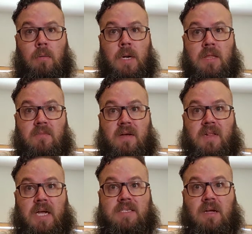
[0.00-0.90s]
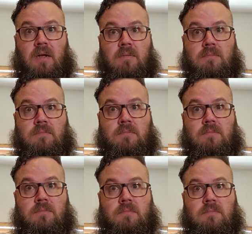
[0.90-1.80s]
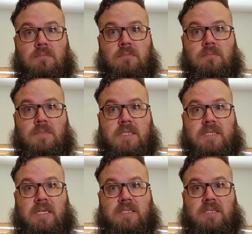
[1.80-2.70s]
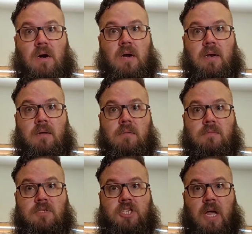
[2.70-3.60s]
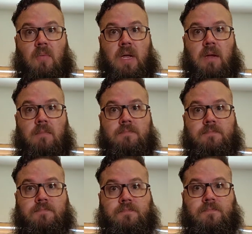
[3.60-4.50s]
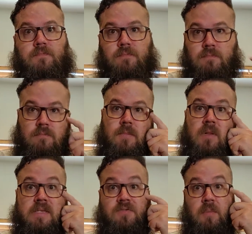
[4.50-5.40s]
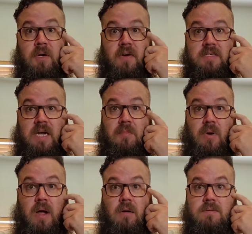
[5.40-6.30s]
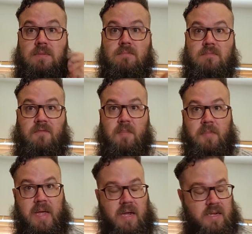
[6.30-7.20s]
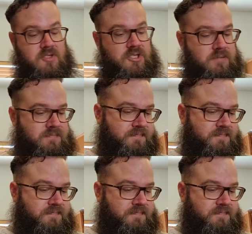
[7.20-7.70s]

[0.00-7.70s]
now that we have lights on, let's get started, shall we? Let's remove our top round from the package.